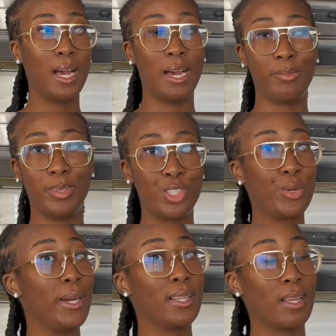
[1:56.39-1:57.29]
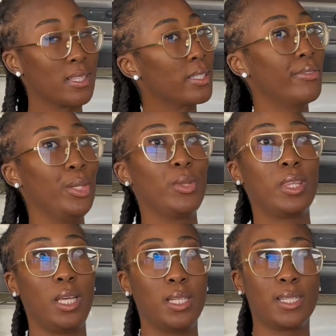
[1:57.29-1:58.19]
I've been trying lots of new
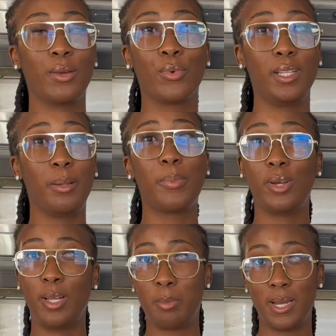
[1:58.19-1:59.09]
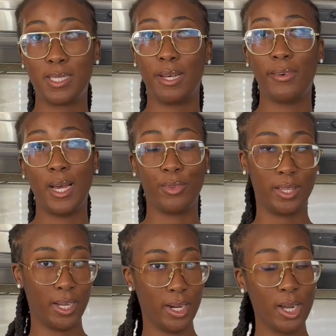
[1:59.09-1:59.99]
things and really putting myself out
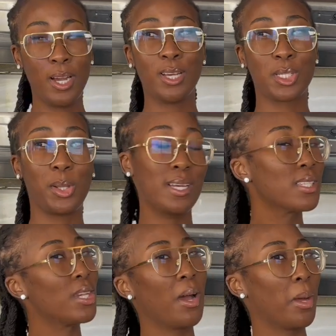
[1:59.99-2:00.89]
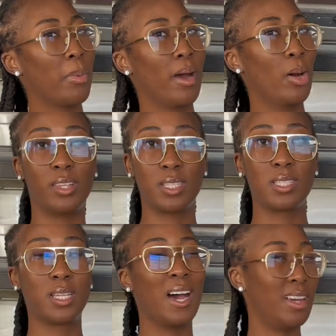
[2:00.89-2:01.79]
there. So let's talk about
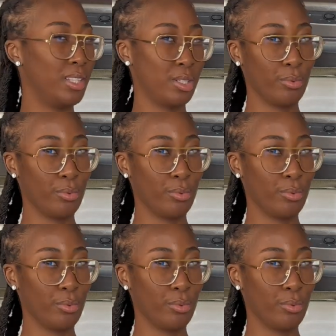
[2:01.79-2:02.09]
this ideal